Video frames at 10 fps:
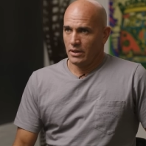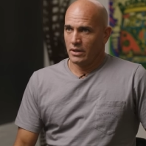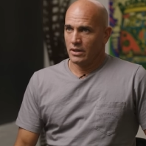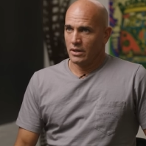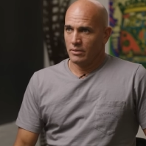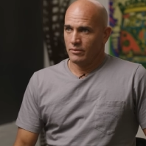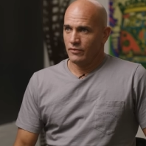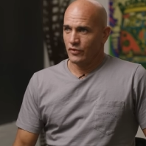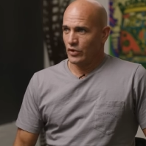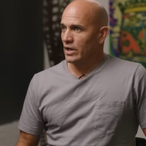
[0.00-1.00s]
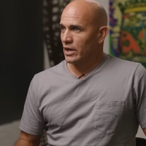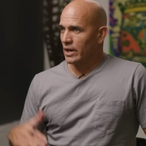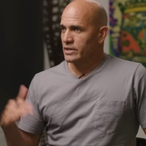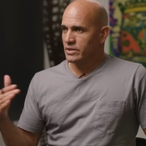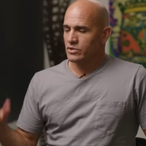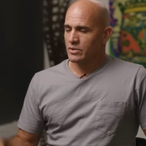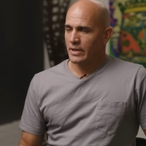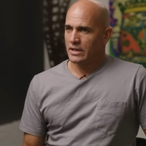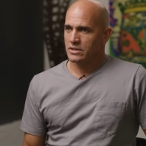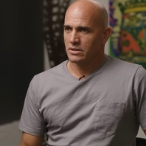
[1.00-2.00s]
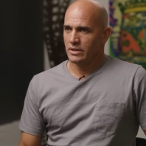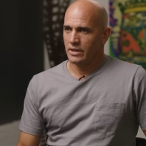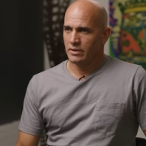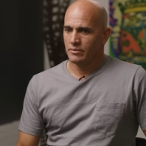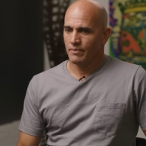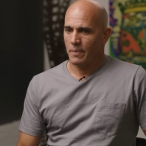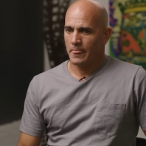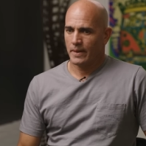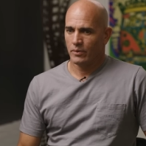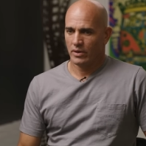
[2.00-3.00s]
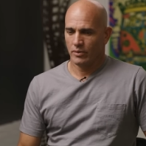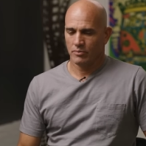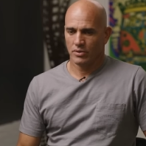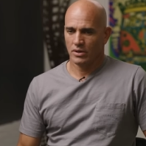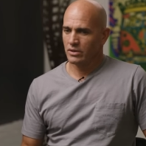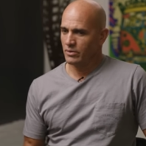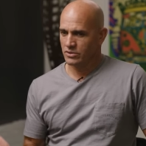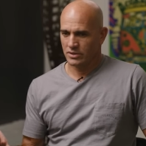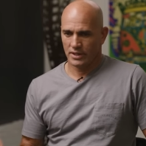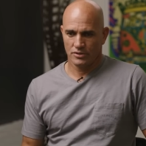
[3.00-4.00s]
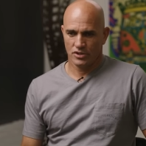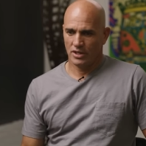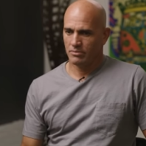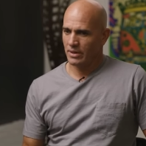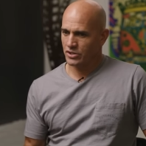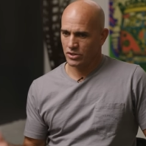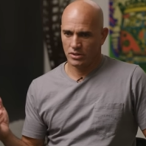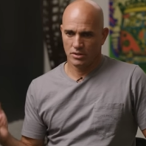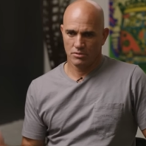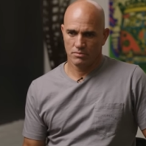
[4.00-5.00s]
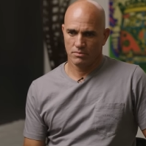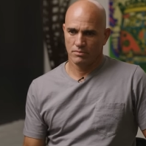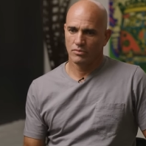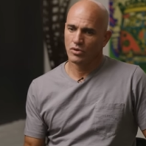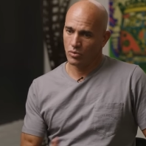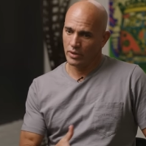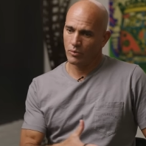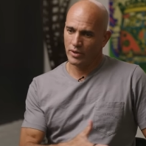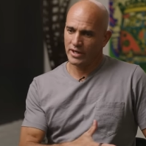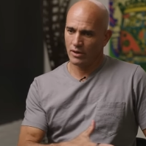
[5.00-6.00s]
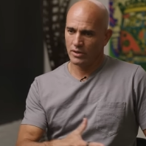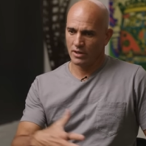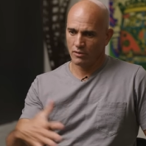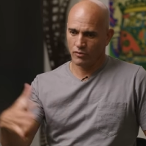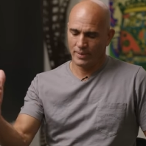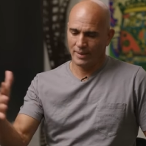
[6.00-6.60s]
Um, for the young guys, he was the best. And then when I went pro, there was like Shane Beshin, who we, we carried that over from